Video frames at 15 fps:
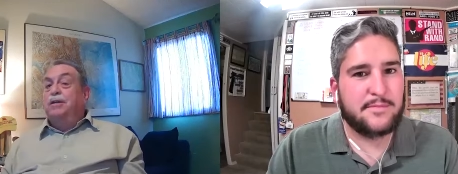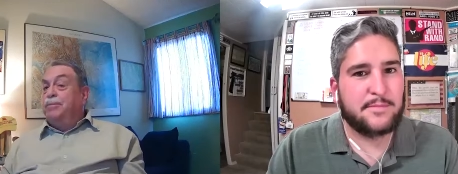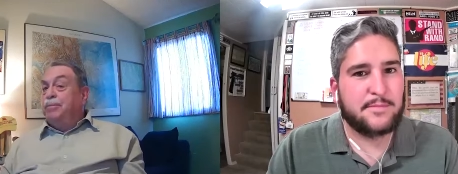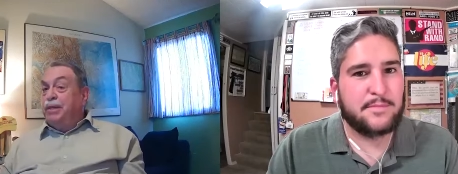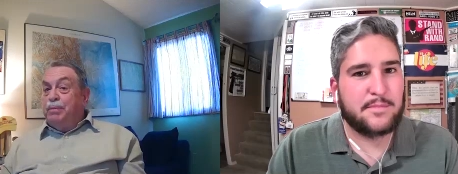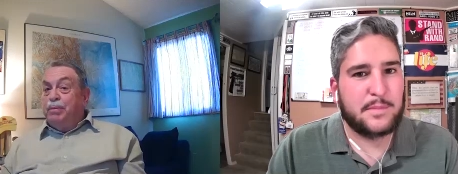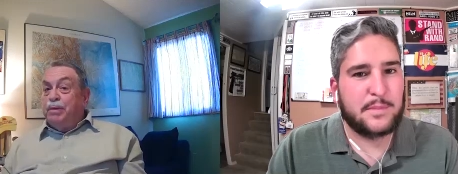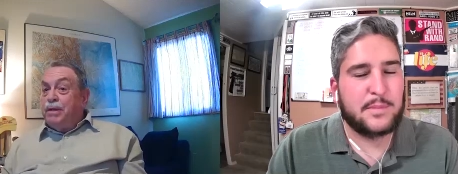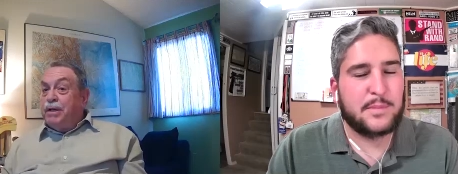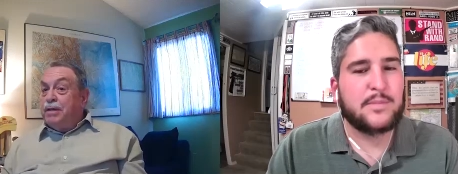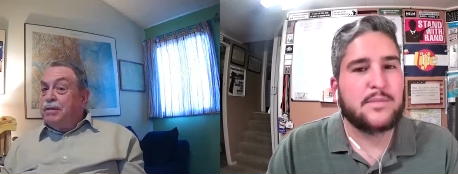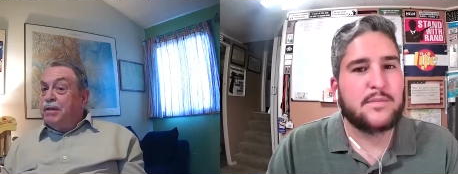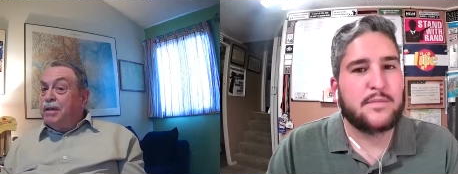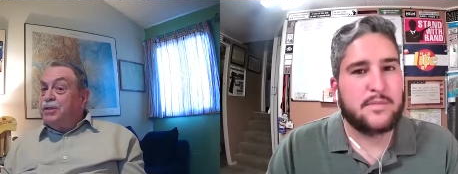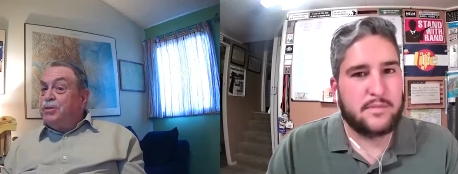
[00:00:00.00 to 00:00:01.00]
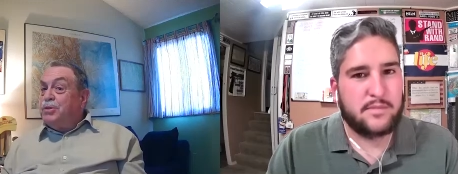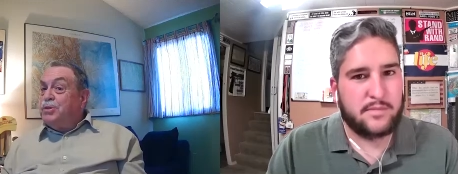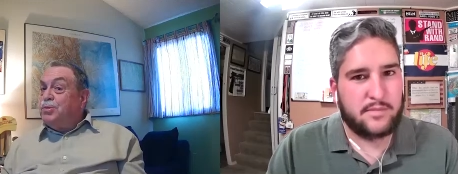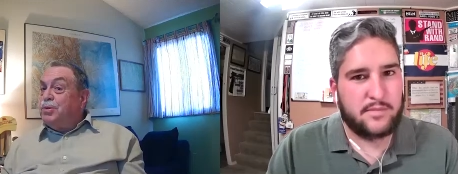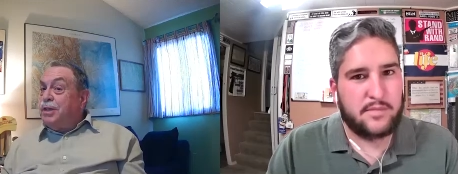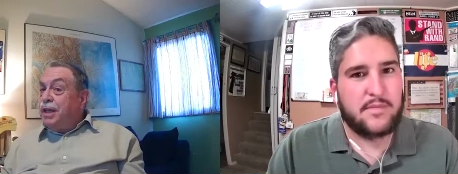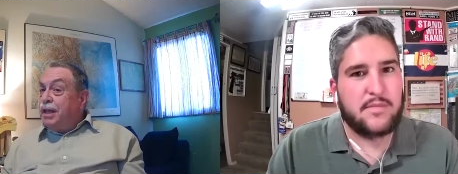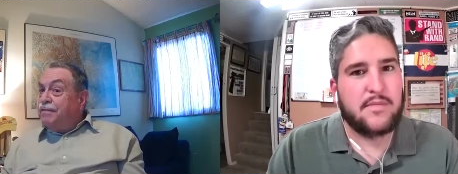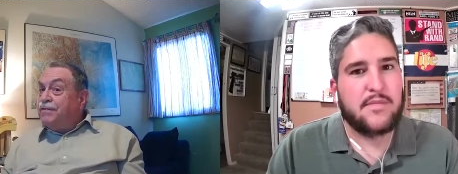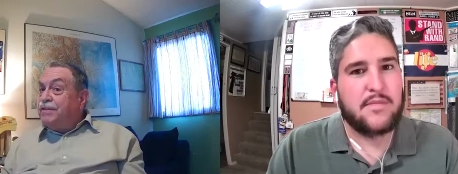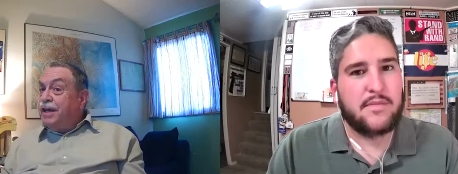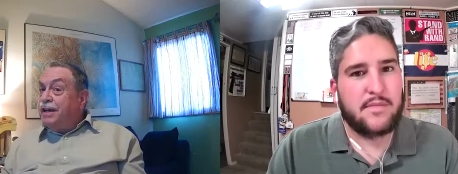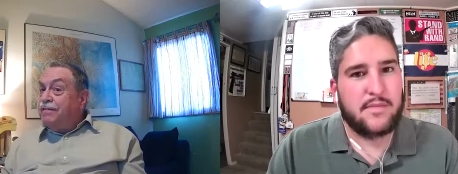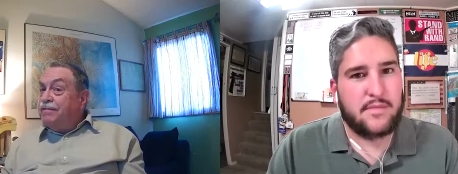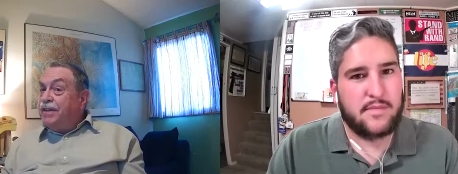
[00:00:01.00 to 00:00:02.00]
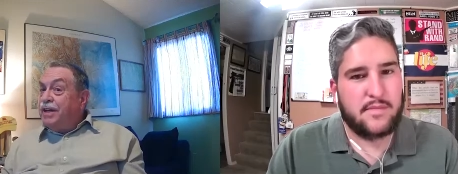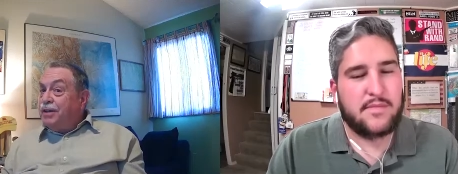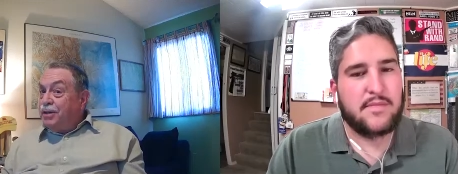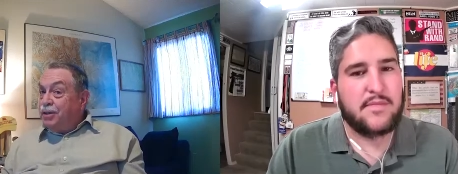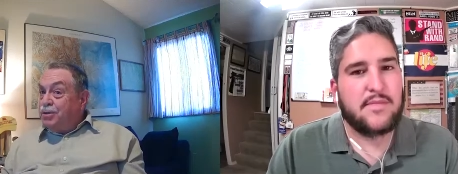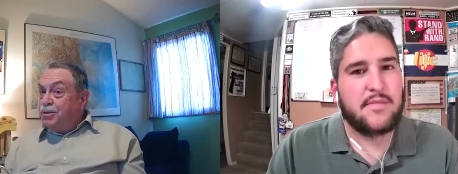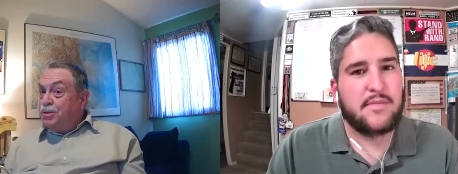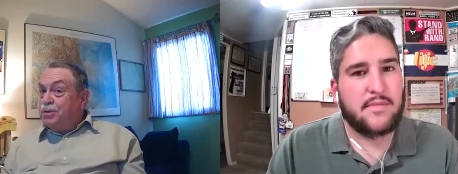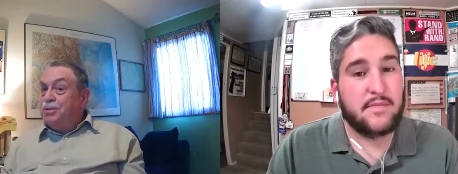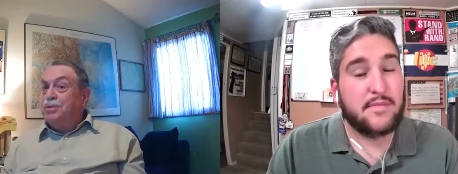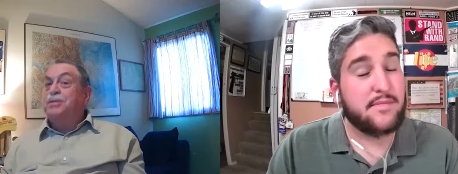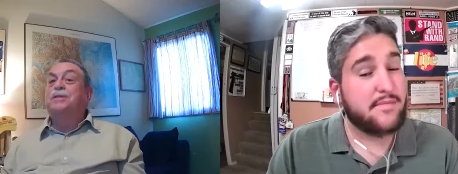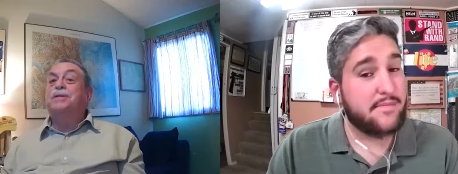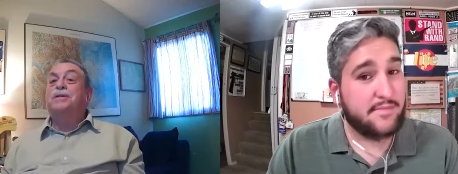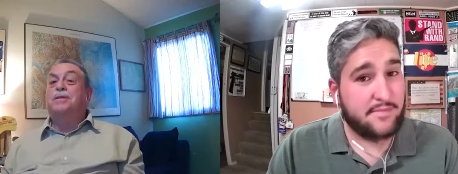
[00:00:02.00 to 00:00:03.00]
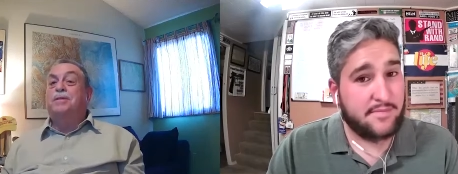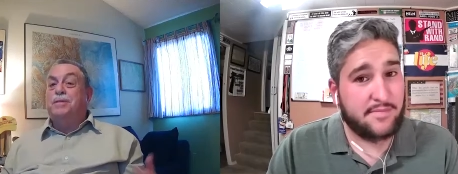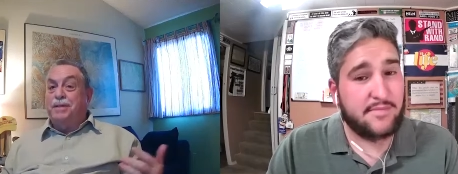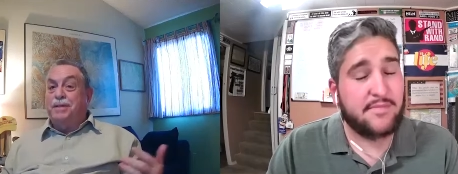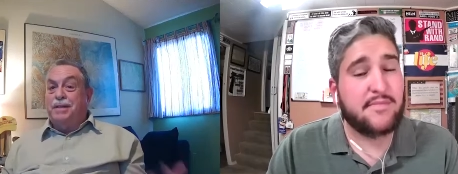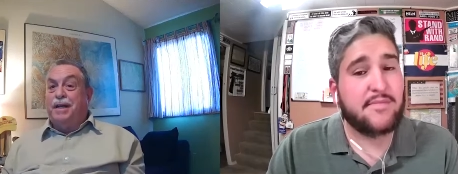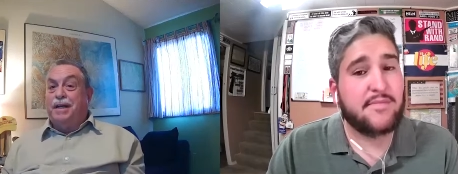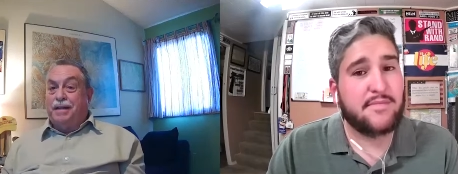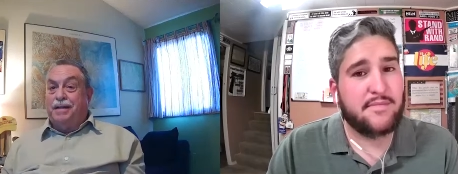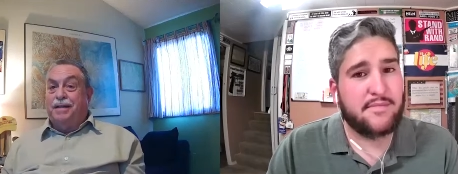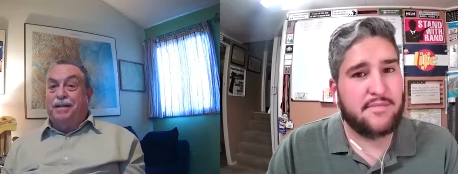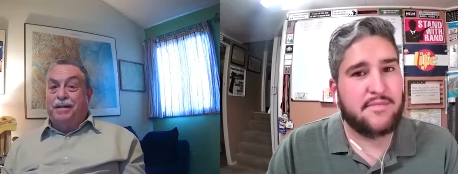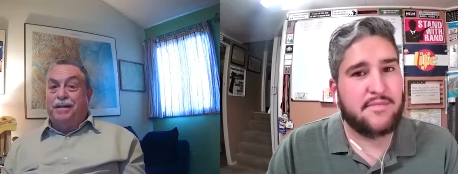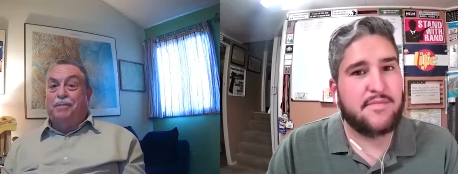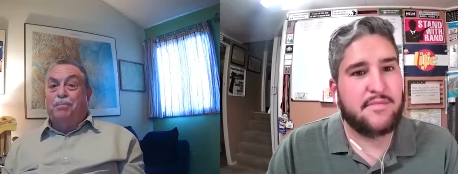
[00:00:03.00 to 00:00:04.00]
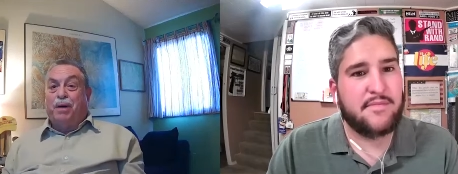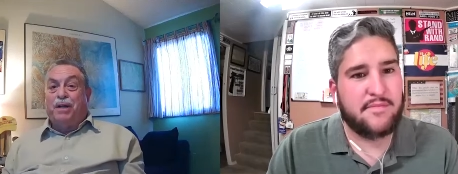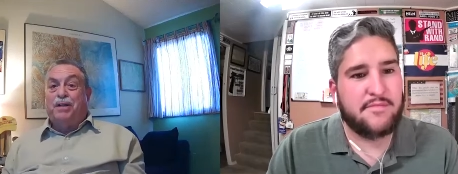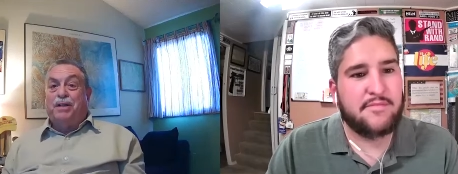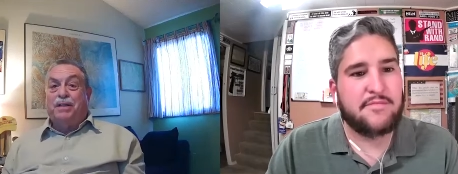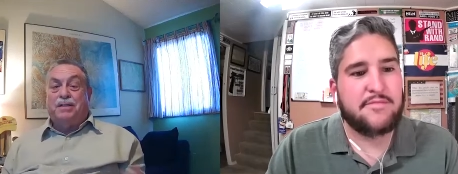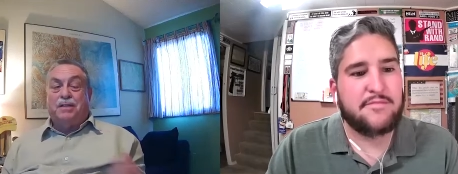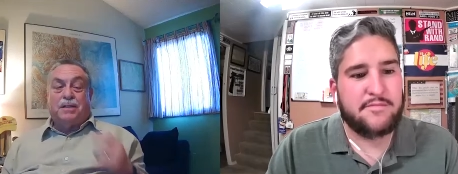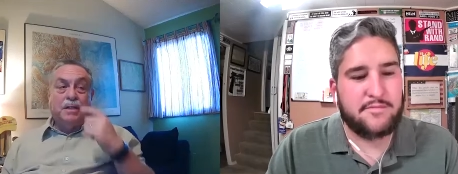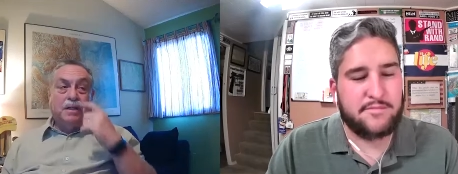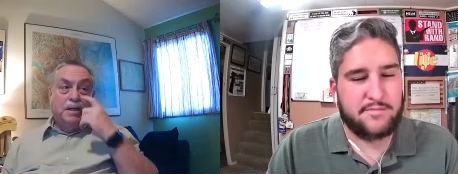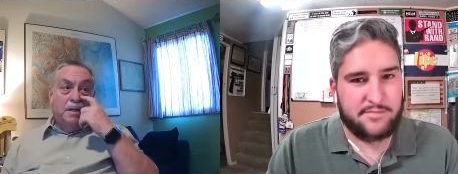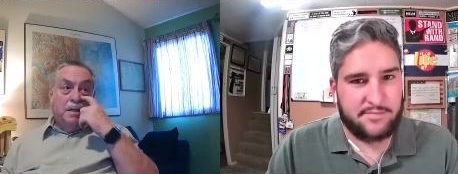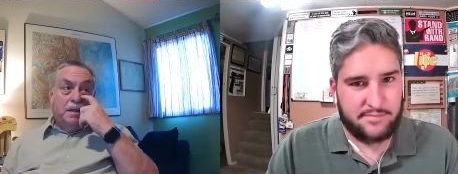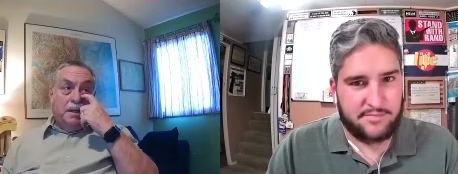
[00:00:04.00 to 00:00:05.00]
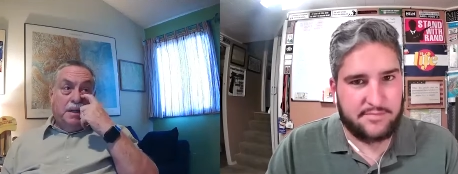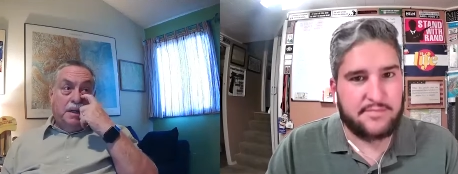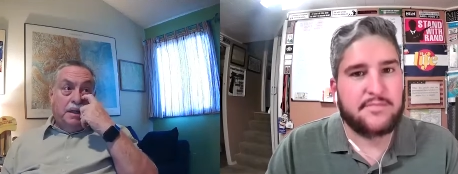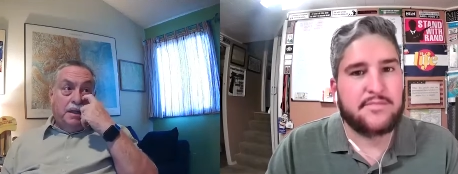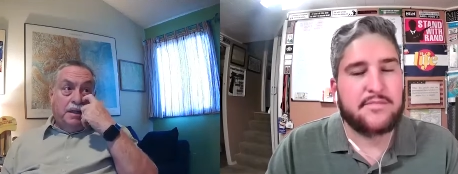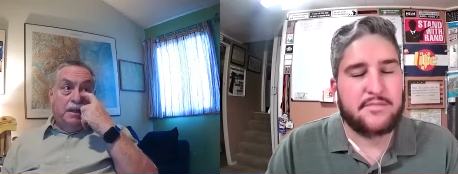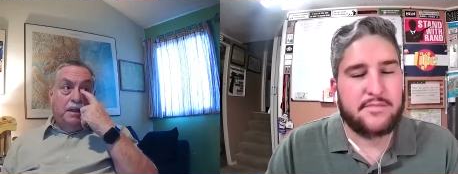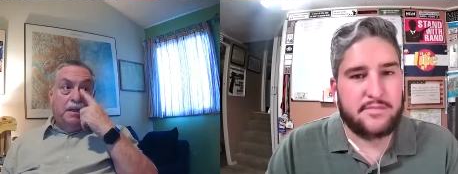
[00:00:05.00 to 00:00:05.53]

Speaker 1: People in other countries would love to have that culture, you know, and that abundance. And